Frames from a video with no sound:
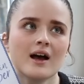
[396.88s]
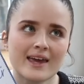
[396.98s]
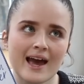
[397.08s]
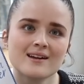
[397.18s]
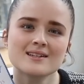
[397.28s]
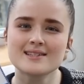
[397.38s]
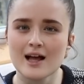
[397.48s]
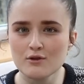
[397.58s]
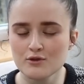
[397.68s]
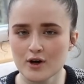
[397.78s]
again,
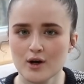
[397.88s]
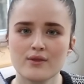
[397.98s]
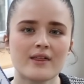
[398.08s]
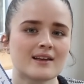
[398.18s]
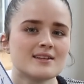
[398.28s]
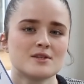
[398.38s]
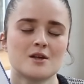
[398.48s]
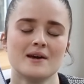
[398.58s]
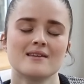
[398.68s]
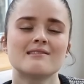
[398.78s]
self-growth. That seems
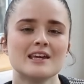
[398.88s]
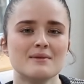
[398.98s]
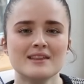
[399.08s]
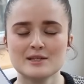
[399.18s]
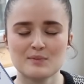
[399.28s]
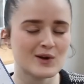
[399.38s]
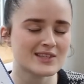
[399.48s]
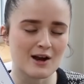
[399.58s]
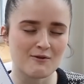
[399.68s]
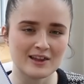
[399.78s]
to be a theme in these books
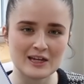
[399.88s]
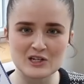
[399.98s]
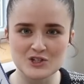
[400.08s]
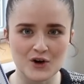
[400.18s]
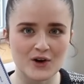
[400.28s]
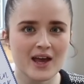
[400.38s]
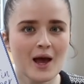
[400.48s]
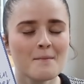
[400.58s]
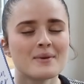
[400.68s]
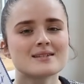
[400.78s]
that I really enjoy.
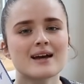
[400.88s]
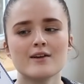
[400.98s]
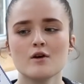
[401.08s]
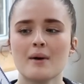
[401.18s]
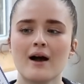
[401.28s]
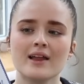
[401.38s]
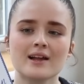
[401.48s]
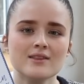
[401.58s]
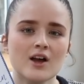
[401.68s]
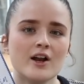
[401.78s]
But it's kind of about
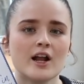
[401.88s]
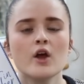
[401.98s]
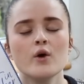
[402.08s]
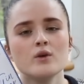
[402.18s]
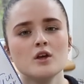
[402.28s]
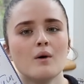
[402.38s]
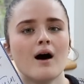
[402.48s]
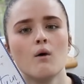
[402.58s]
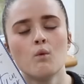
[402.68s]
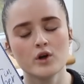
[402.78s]
like learning who you
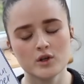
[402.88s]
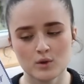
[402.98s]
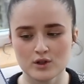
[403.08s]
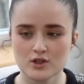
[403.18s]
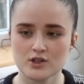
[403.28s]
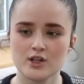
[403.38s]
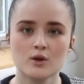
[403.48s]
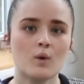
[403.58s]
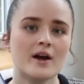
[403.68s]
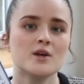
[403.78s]
are, what you want to
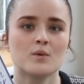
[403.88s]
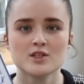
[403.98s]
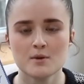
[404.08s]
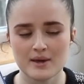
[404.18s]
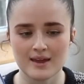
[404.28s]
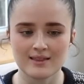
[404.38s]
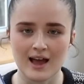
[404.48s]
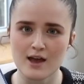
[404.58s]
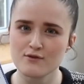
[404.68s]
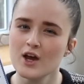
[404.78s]
do, where you want to be in
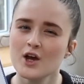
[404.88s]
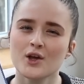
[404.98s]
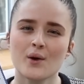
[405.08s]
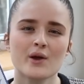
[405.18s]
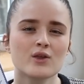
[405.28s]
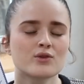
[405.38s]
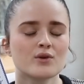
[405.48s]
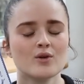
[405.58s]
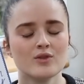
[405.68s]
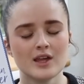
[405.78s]
life, going
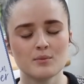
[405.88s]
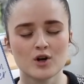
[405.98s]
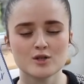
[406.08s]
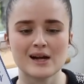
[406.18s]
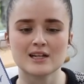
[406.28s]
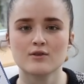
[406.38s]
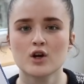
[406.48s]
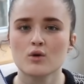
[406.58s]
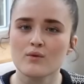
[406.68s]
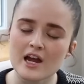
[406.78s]
through the prospect of
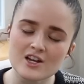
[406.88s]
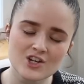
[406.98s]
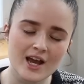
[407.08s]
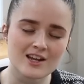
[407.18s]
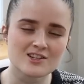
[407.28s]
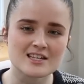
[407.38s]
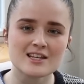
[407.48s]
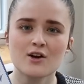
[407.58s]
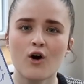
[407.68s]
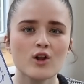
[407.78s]
career changes
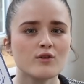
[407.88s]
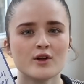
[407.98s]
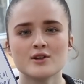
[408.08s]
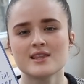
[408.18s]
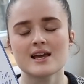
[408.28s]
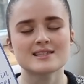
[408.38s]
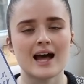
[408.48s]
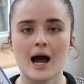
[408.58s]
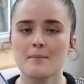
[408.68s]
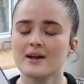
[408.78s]
and all of those things
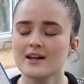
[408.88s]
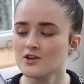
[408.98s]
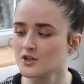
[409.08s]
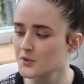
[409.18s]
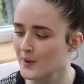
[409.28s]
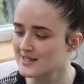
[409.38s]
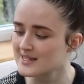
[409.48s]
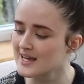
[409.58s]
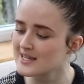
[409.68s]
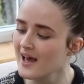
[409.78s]
that happen in your
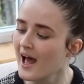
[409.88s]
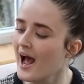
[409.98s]
20s,